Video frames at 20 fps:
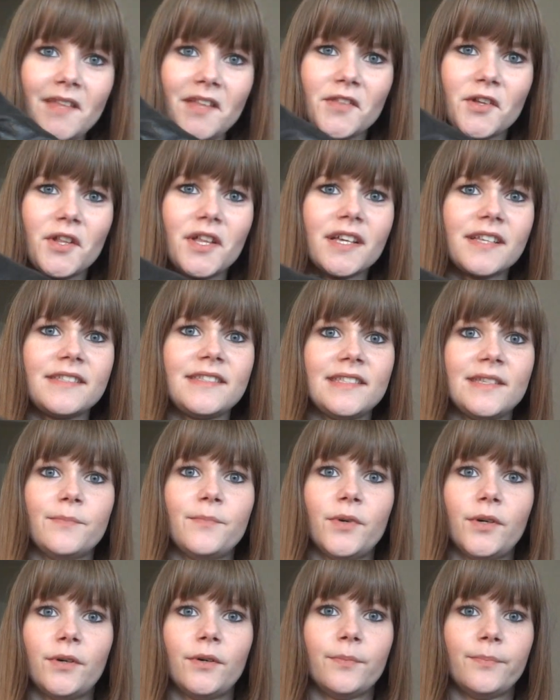they're, like, a
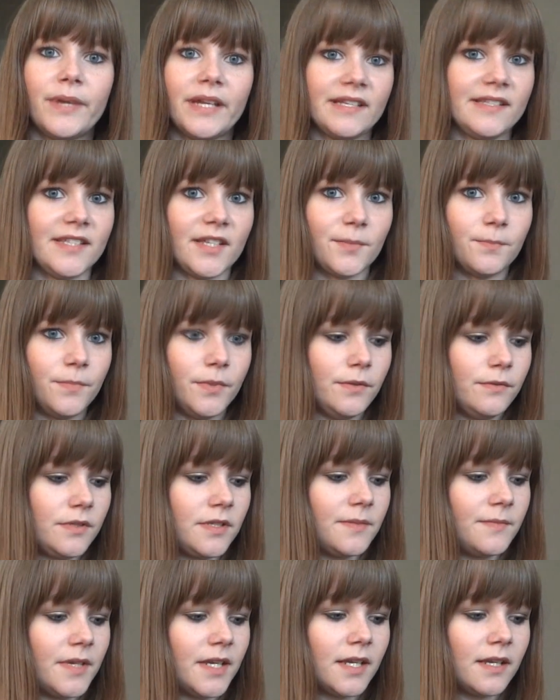simple, basic boot
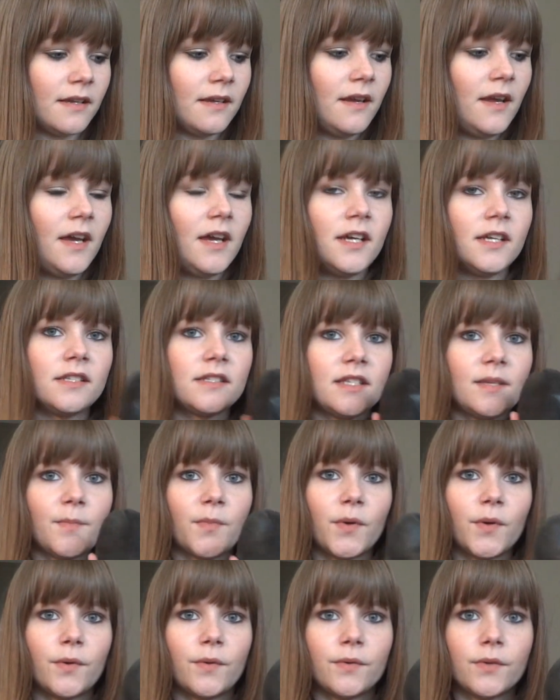to me.
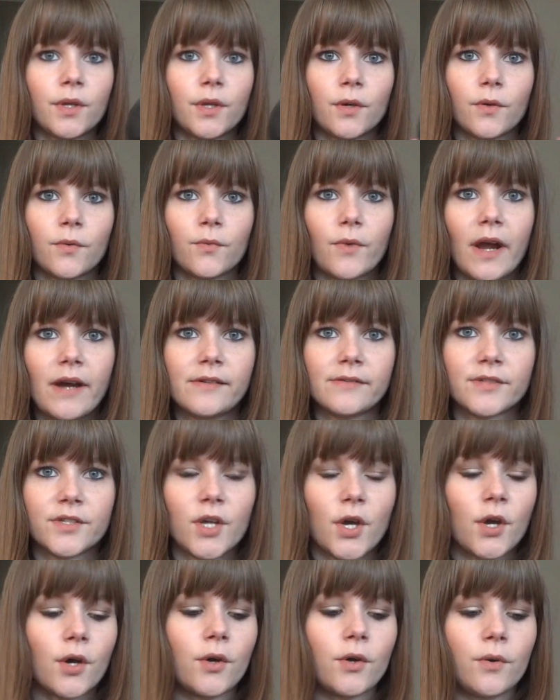Simple, you know, round
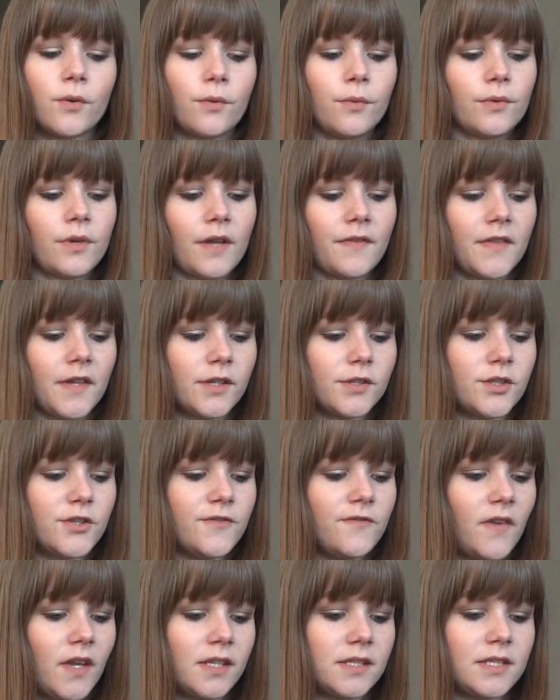toe, nothing too
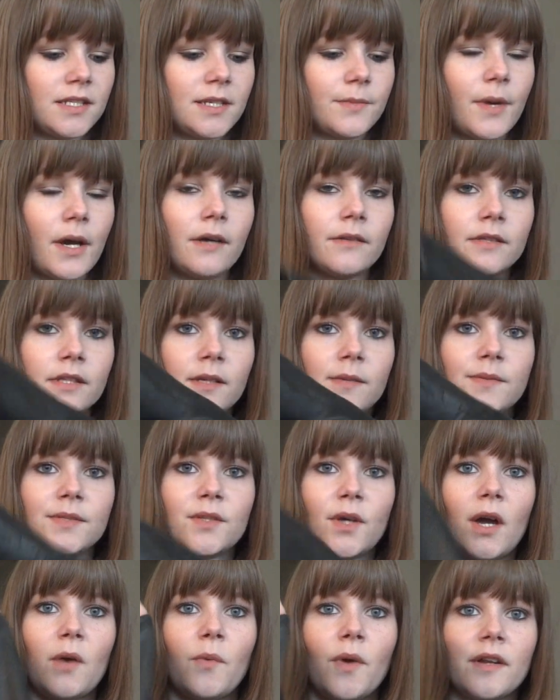fancy about them.
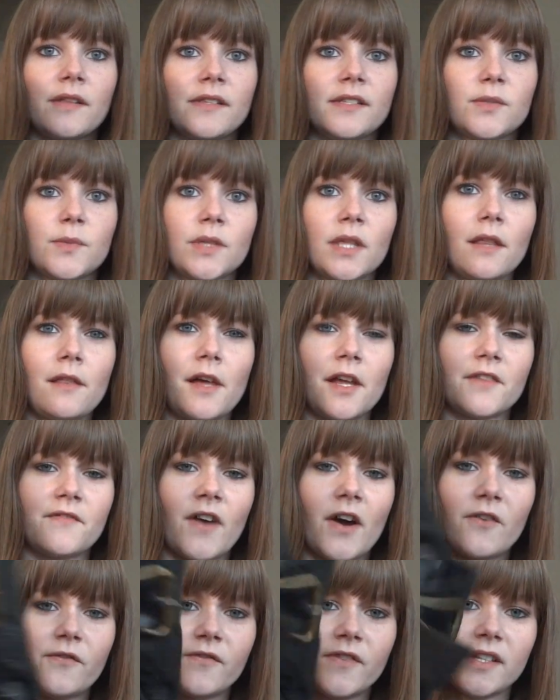So I wear these with a lot of
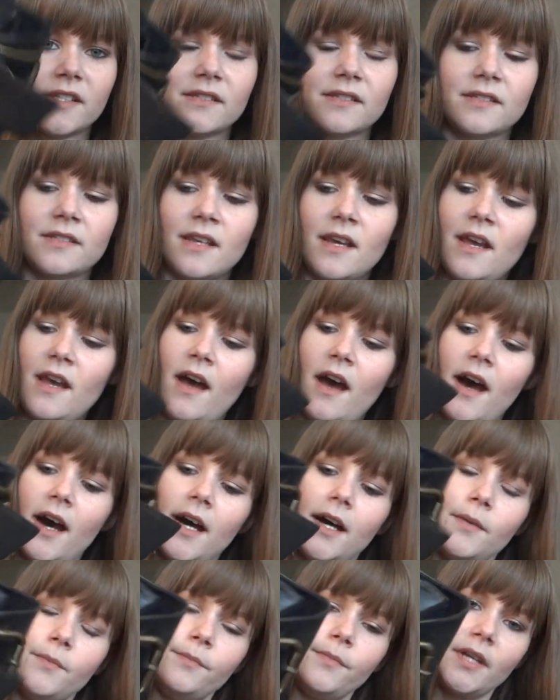outfits,
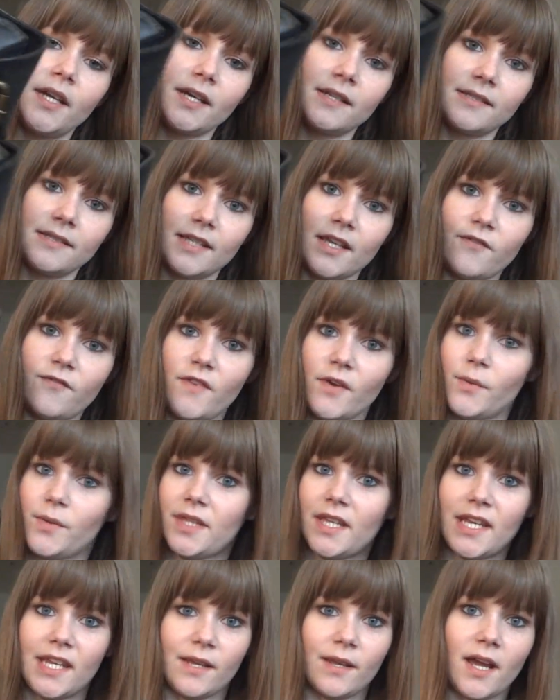because they fit
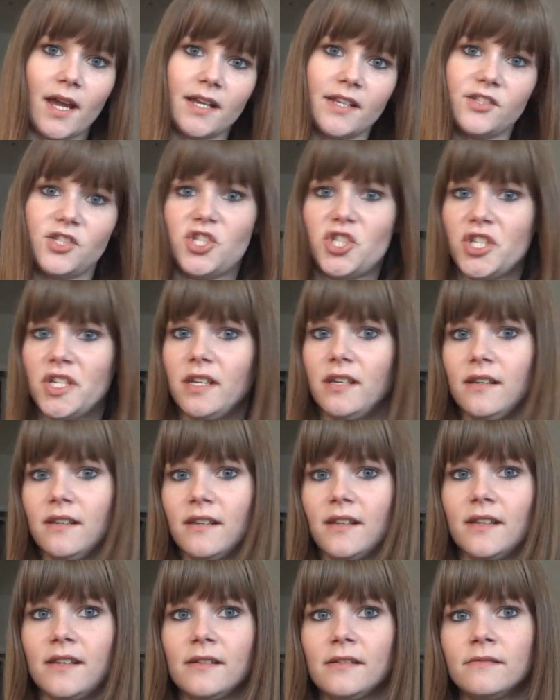with any kind of jean,
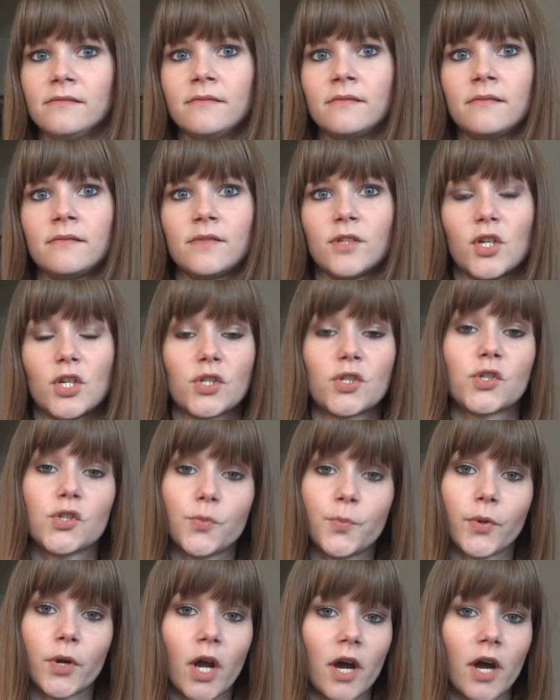and they're just super